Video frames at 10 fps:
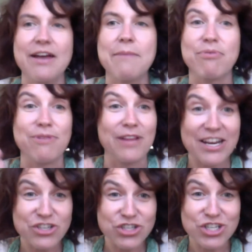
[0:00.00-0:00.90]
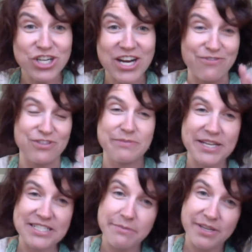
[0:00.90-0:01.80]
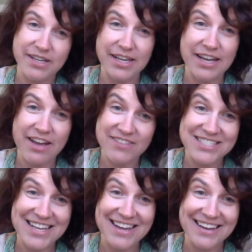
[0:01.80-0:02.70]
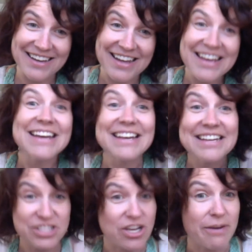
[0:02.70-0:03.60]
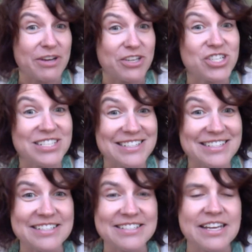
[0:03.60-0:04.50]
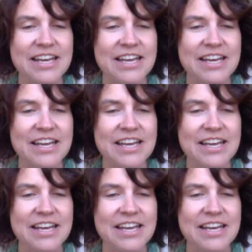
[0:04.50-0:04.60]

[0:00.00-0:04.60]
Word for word: pleasure and responsibility of saying, he's talking about Jesus.